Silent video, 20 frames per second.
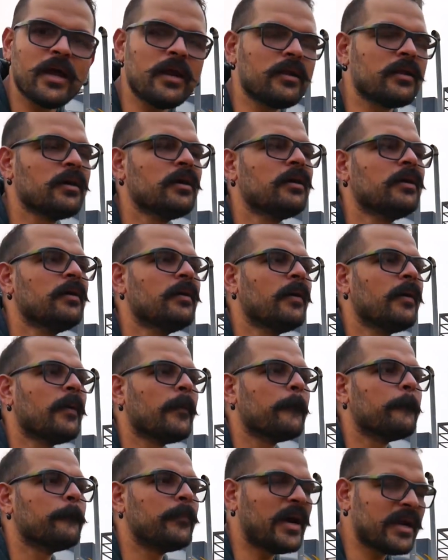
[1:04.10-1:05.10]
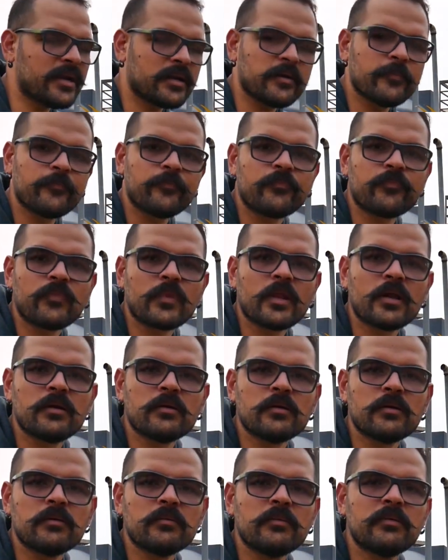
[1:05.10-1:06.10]
at. But
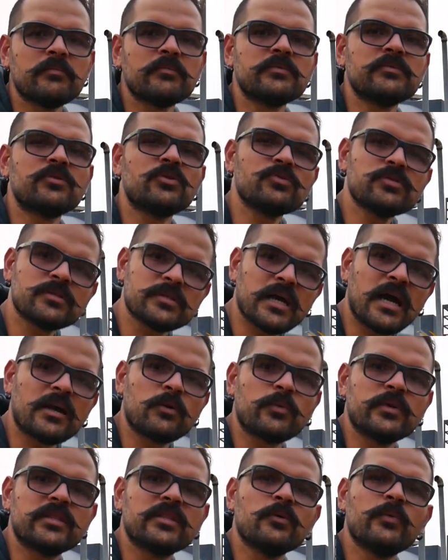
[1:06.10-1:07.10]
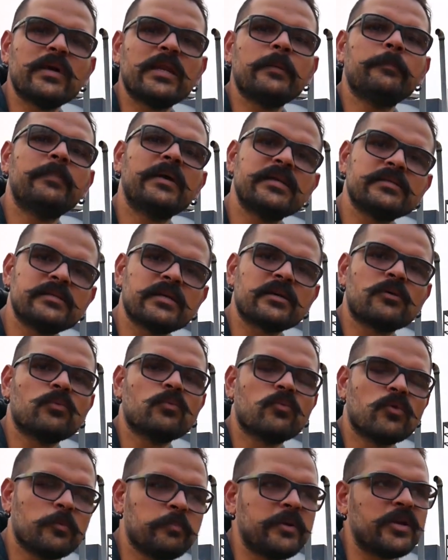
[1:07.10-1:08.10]
to start with, the very basic
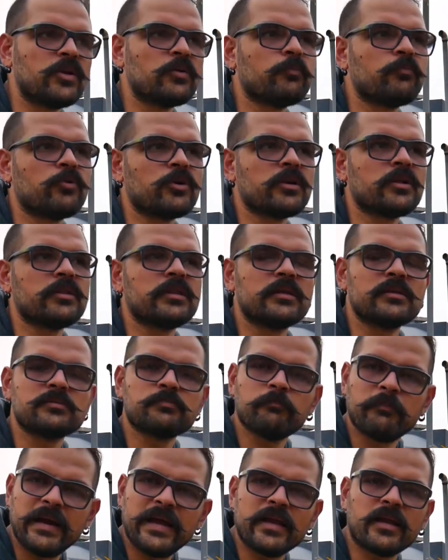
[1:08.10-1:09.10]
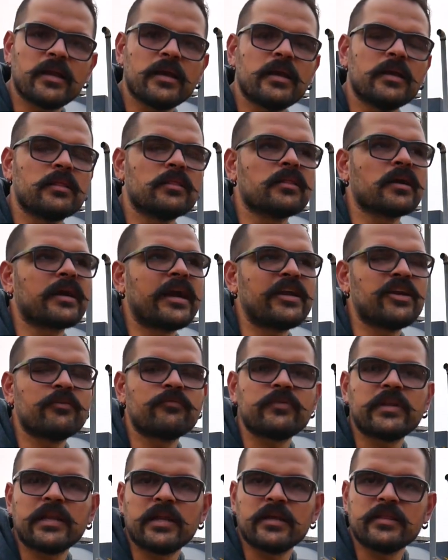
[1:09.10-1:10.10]
would be to put this bike in the kind
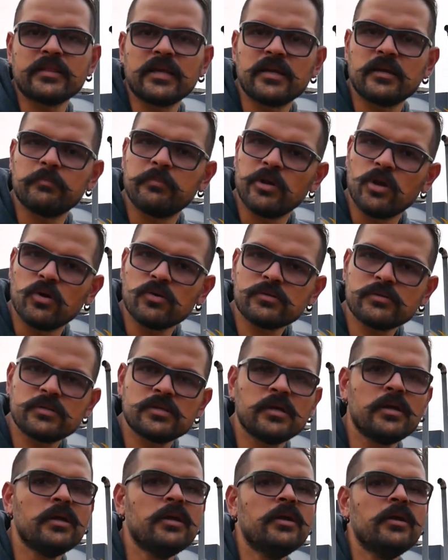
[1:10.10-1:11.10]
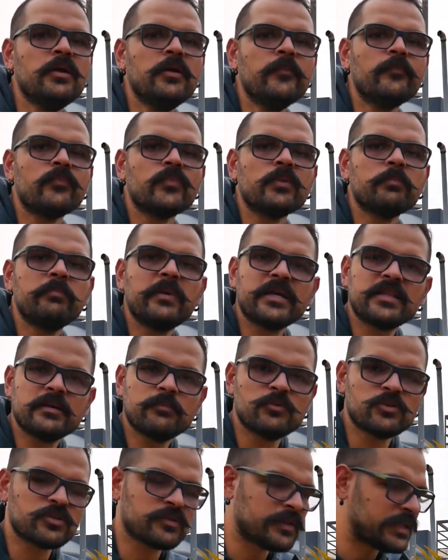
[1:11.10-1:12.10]
of terrain that it belongs. Make the
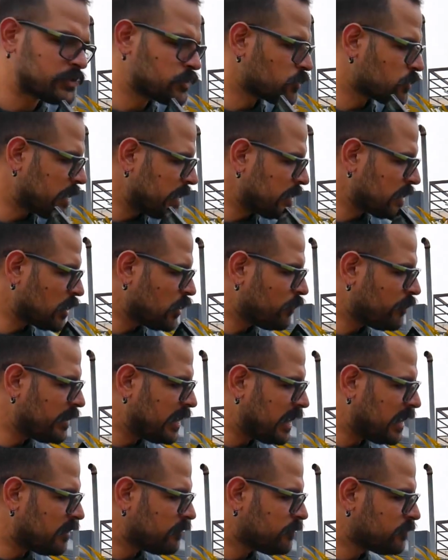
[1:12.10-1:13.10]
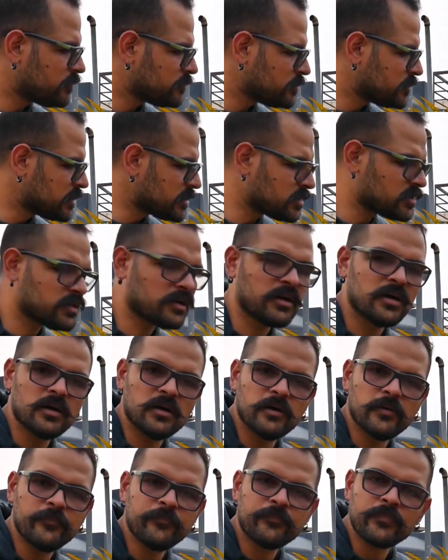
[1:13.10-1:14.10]
most of it. So right now we have just
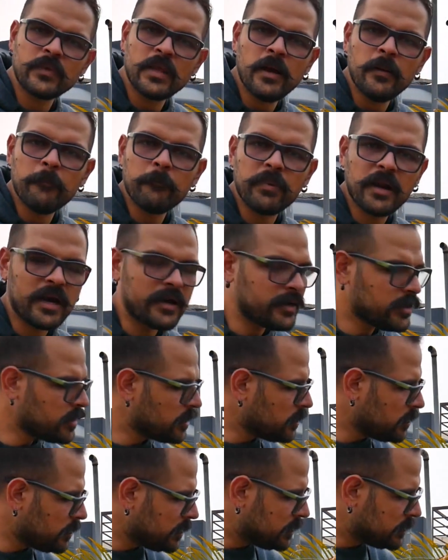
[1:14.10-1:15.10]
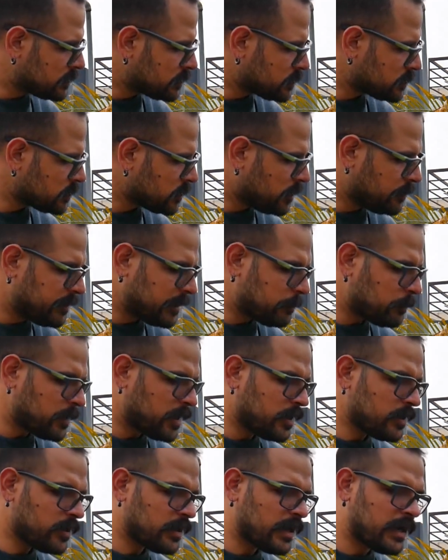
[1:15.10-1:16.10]
a plant here, it's a big
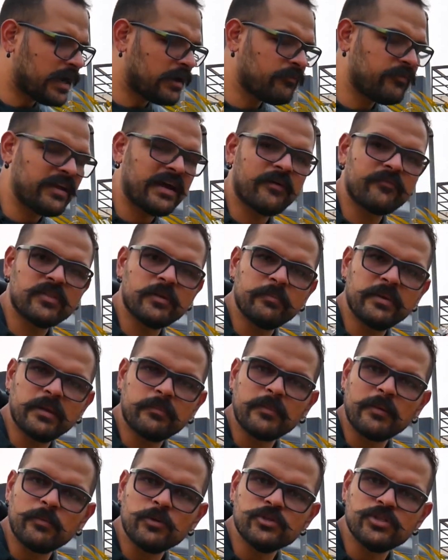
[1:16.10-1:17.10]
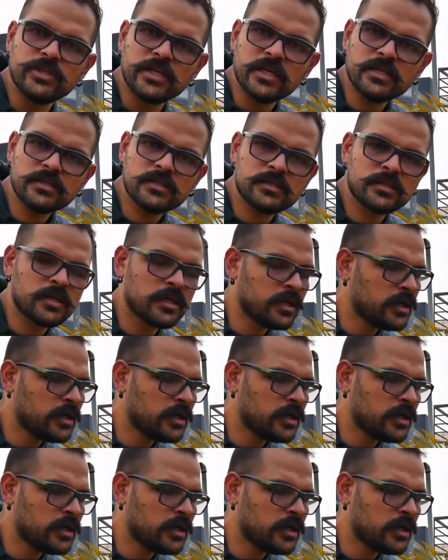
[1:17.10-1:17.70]
plant, and we have the BMW GS,